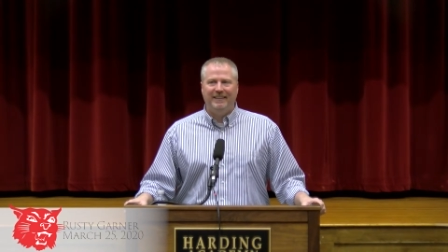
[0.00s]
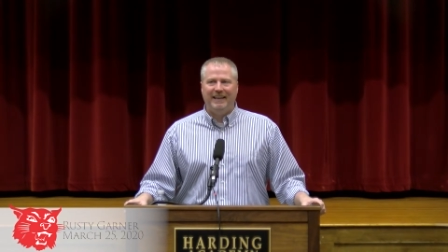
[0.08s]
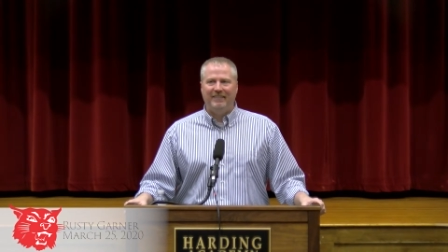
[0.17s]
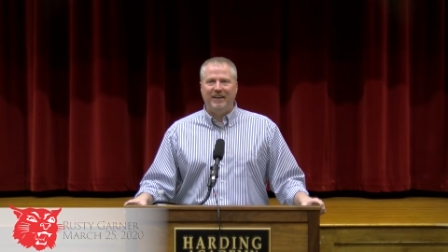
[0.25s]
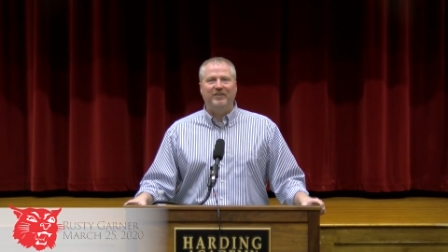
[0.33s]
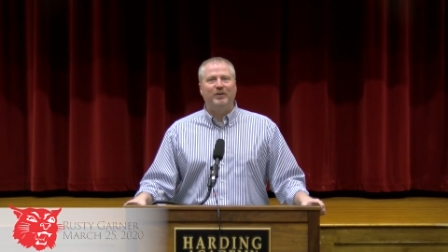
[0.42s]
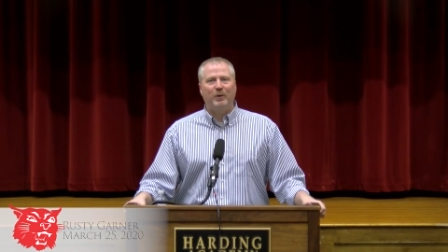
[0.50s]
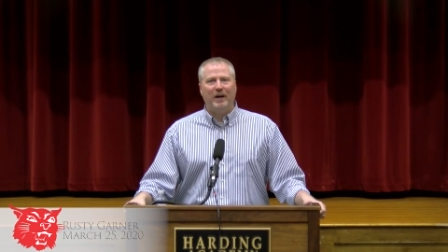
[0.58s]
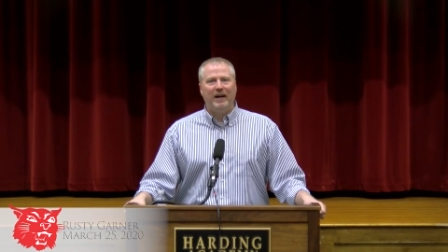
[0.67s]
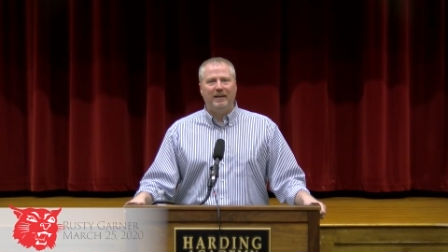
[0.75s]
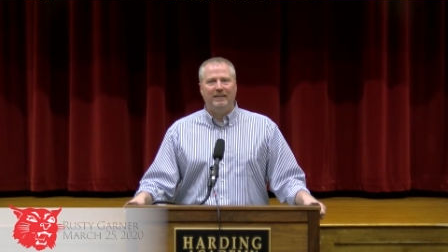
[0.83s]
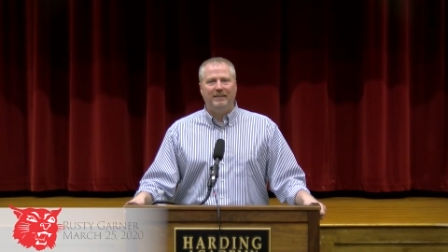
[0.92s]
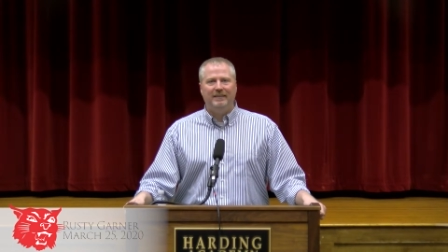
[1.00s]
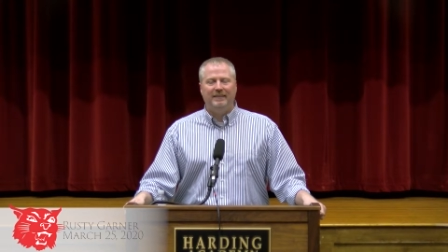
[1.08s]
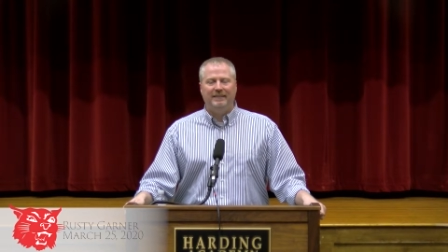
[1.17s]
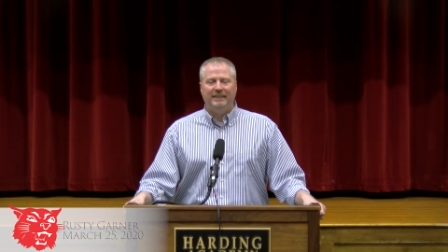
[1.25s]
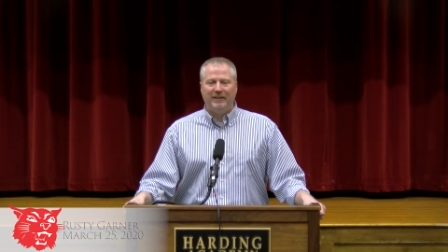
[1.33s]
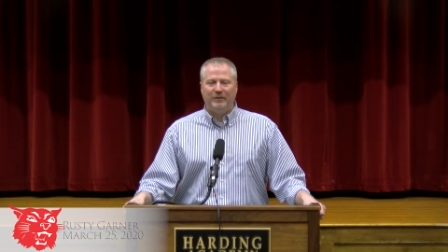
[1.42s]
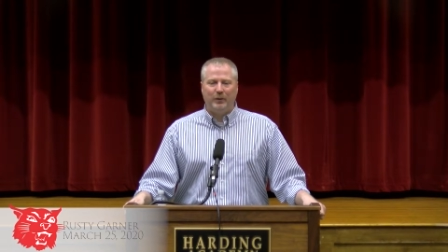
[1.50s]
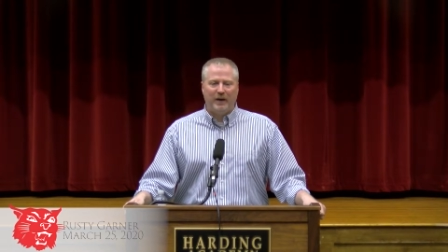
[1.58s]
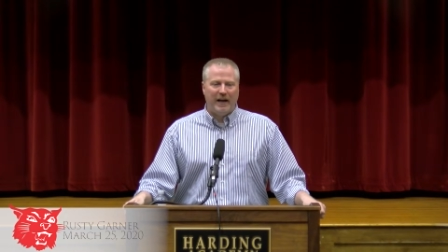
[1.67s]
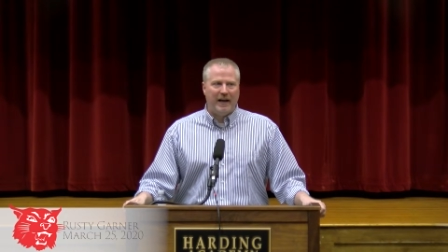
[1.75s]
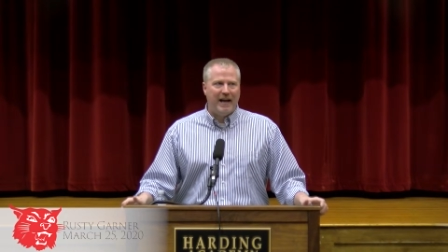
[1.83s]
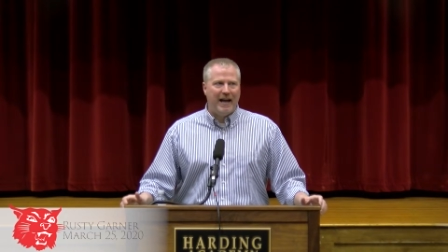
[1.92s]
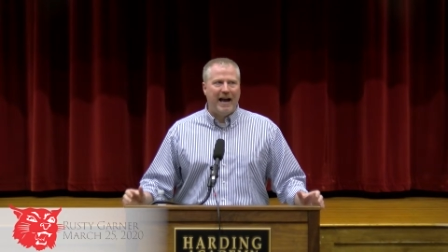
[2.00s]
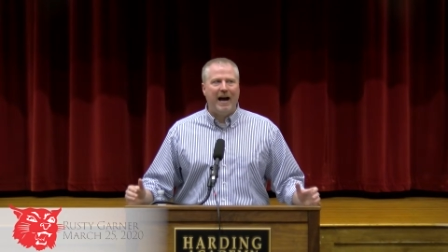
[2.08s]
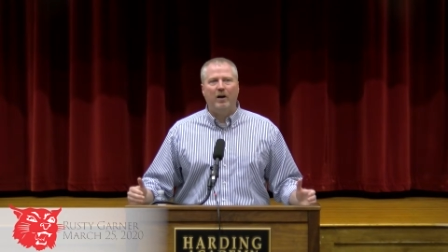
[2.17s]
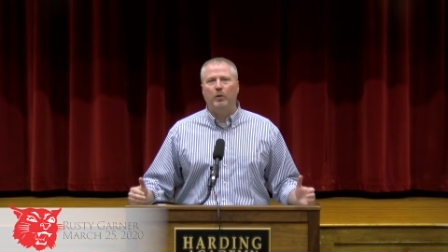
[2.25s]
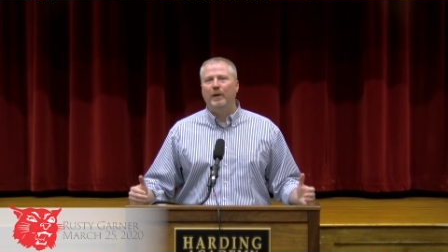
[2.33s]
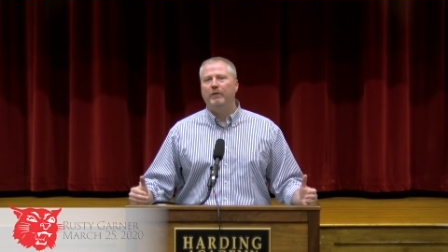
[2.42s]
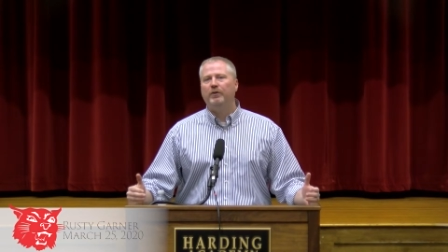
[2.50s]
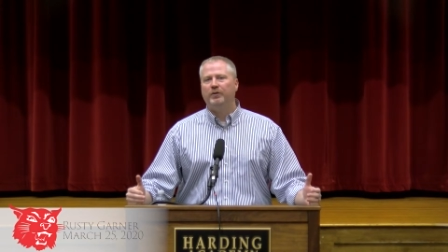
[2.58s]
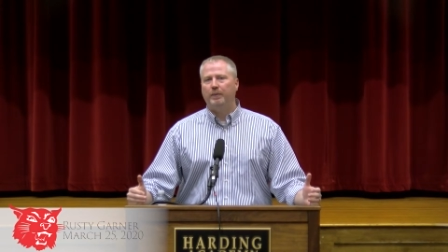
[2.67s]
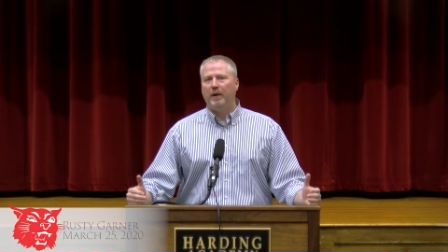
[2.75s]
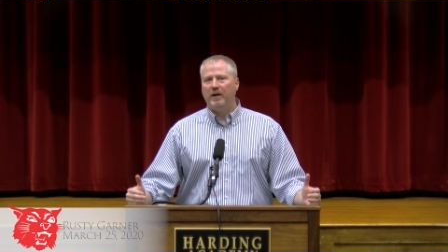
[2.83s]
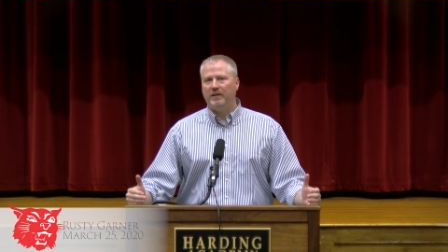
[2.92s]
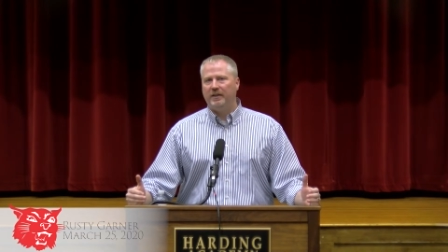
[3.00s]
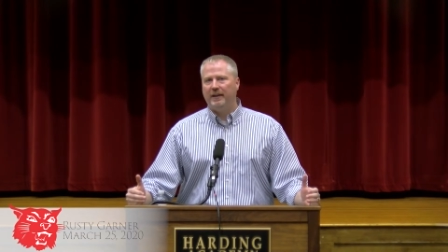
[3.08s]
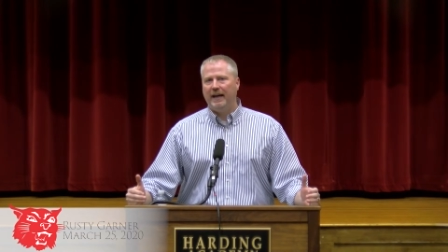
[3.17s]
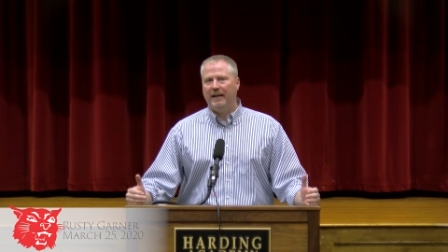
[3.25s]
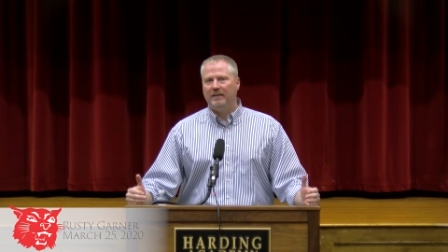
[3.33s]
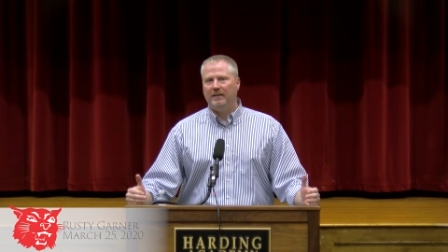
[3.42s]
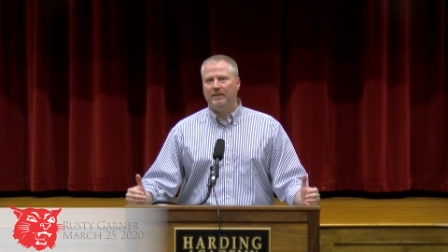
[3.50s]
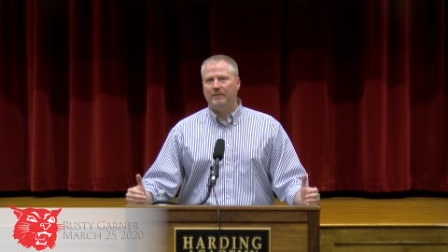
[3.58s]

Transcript: And that's okay. That's okay. How do we respond to that?